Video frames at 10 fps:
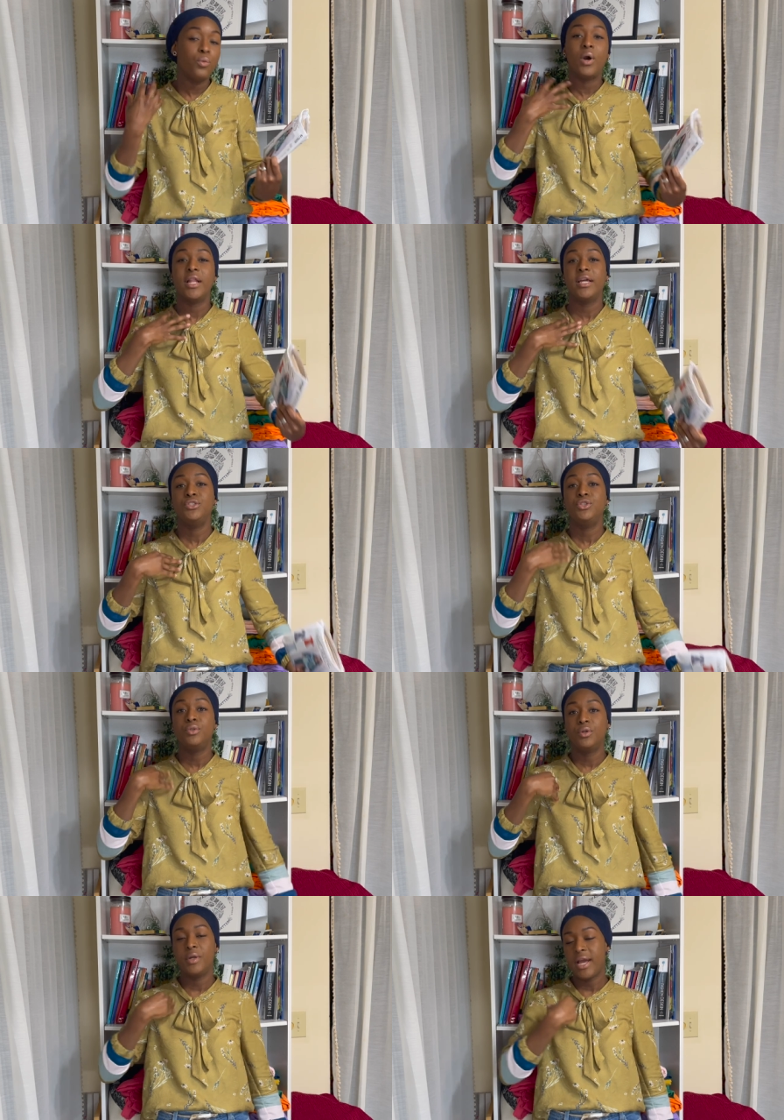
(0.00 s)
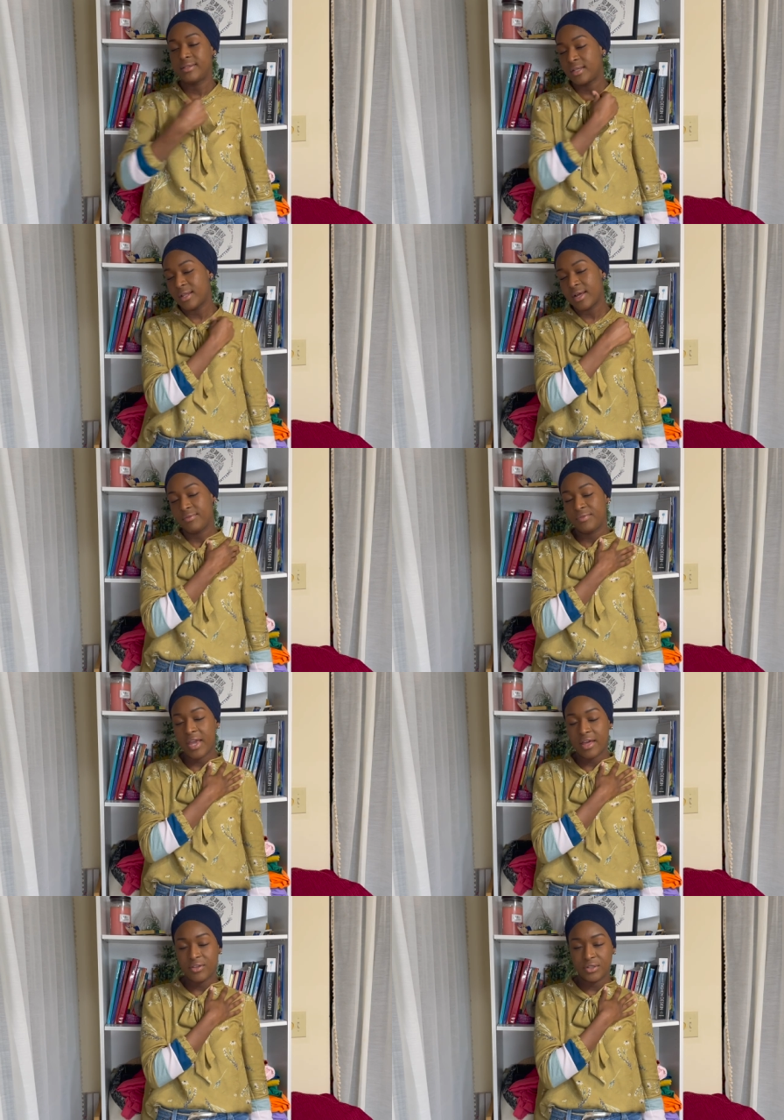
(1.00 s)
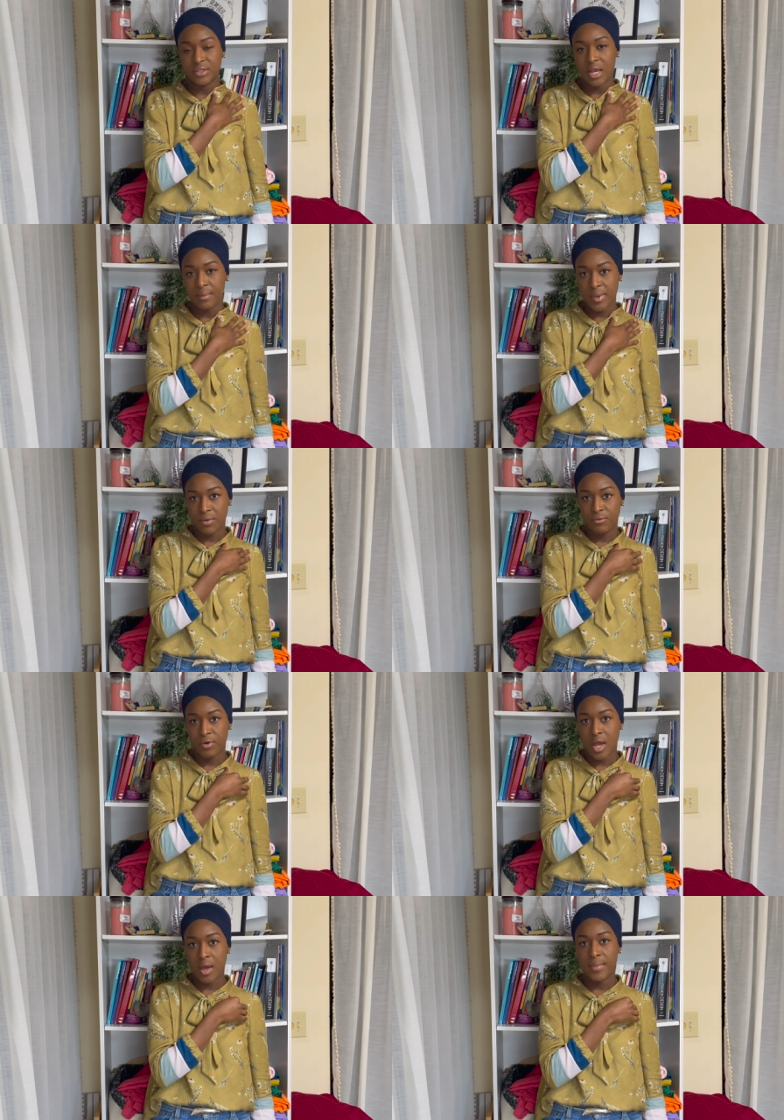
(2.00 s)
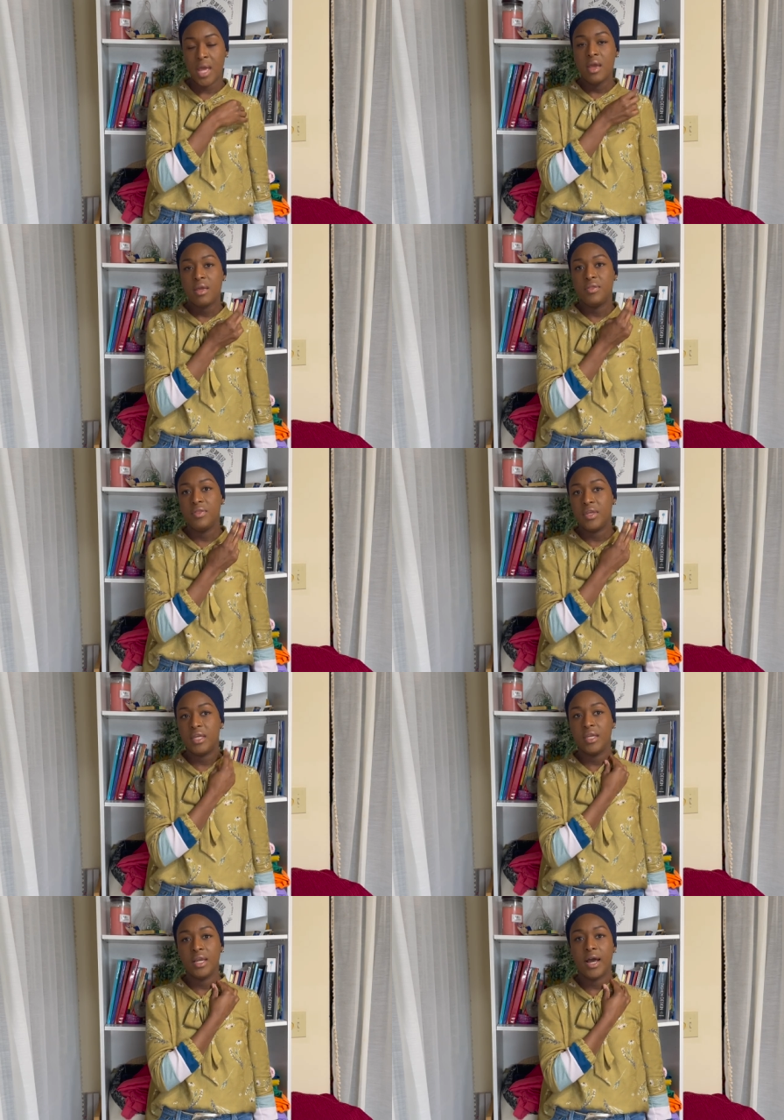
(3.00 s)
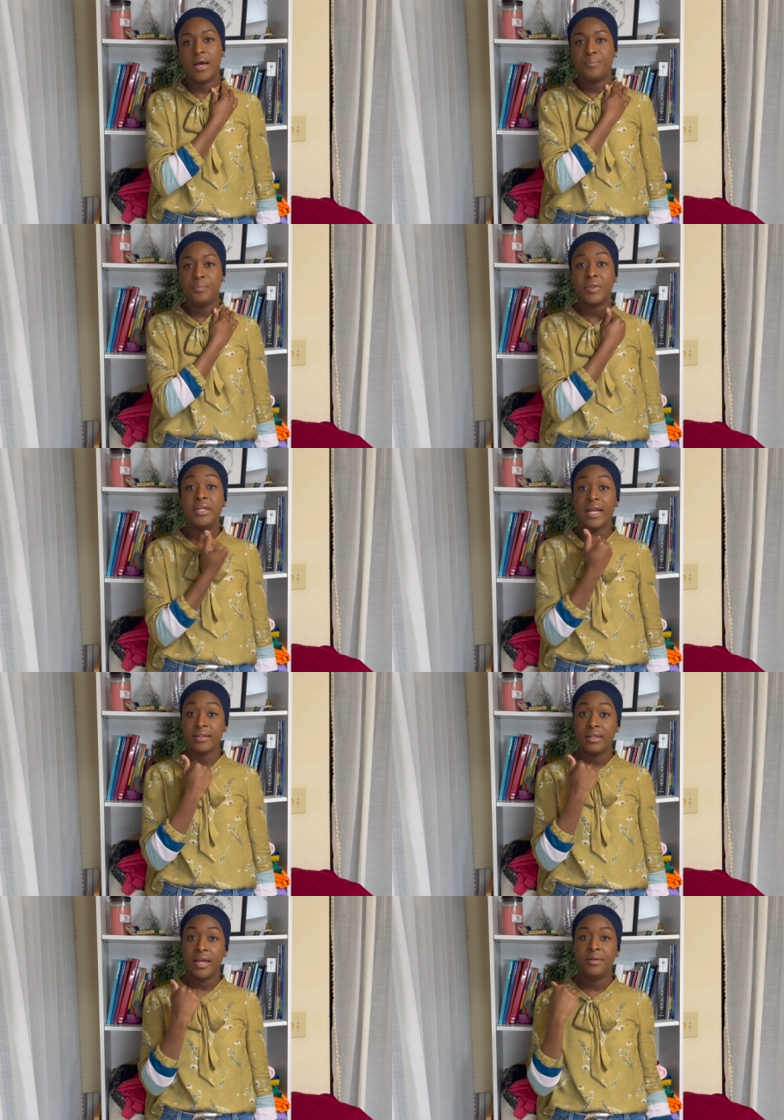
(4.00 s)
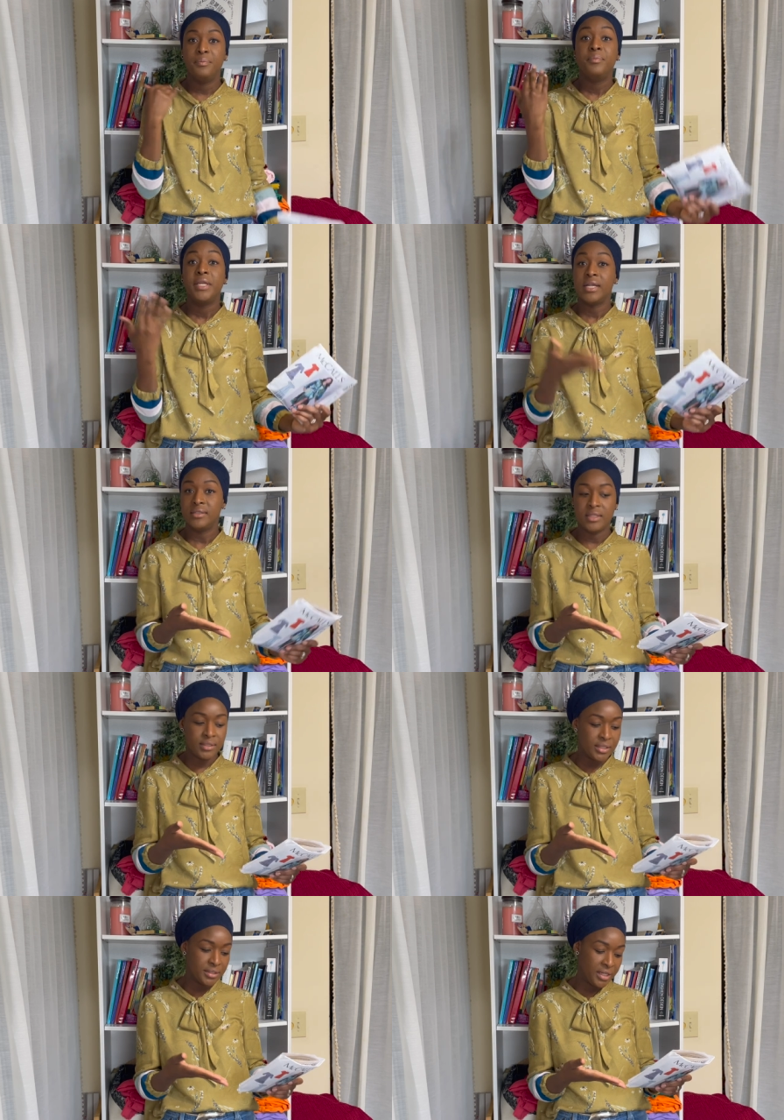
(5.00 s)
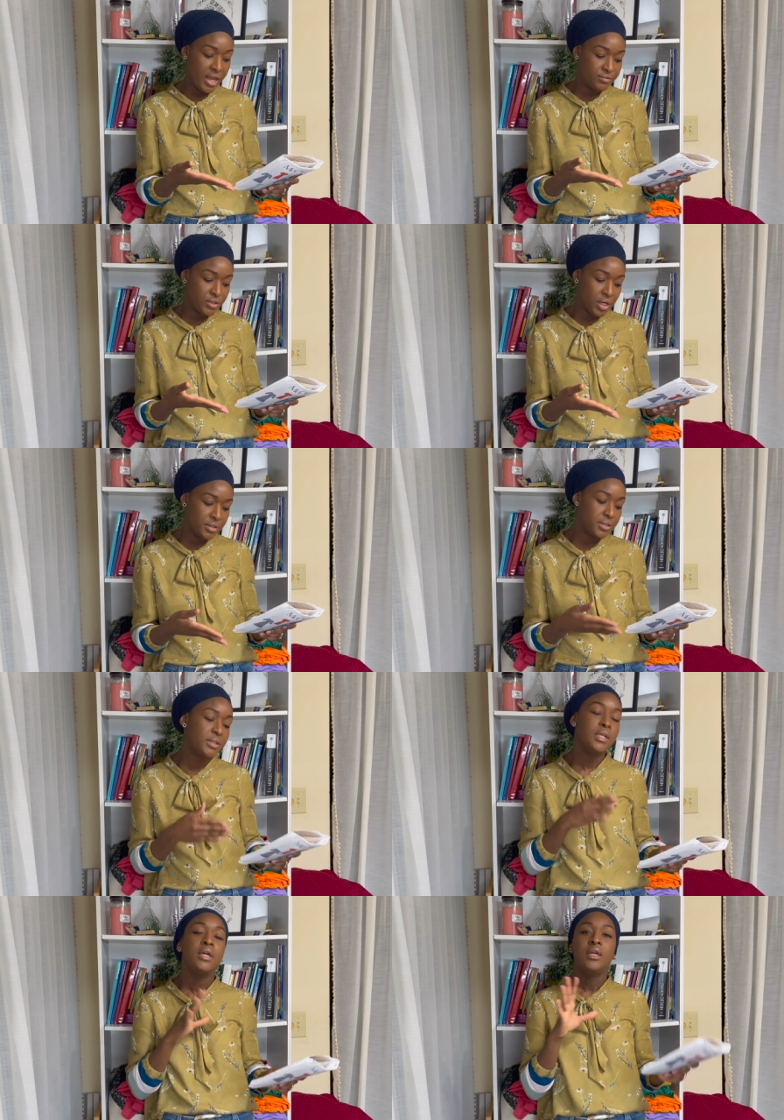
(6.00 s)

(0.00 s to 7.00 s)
While I do know it has a lot of gathers coming from the um, neckline because this doesn't have darts,